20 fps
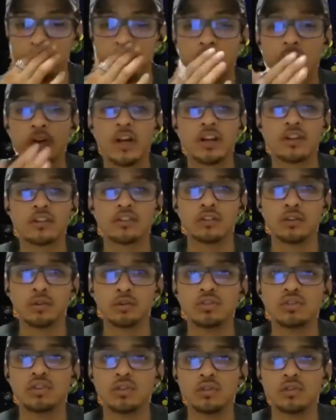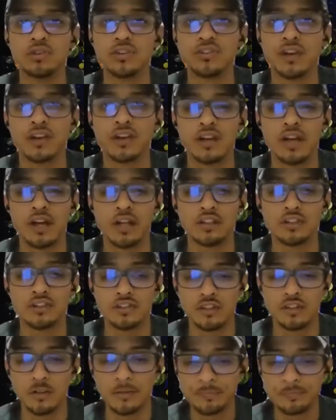figured out a solution using
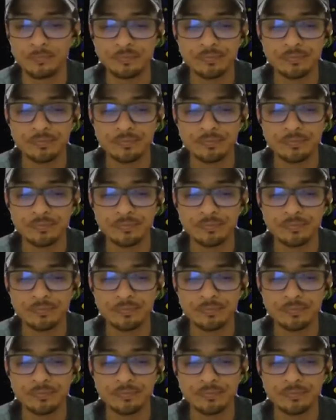technology.